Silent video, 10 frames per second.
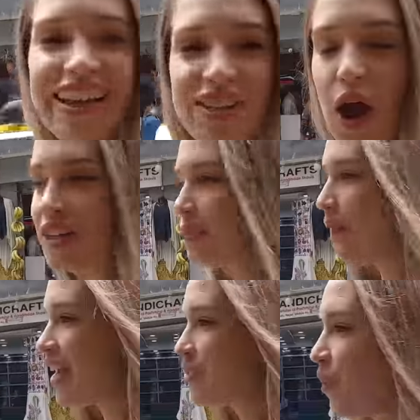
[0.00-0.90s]
there's not
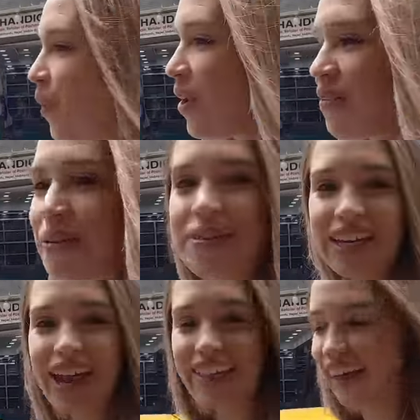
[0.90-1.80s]
space for all of them
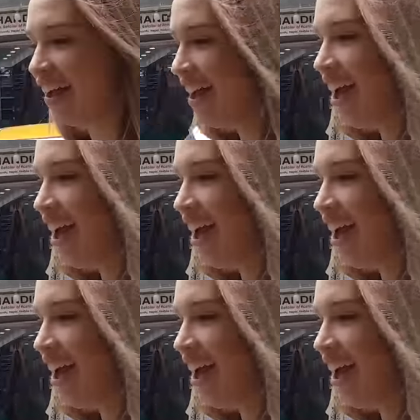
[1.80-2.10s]
together.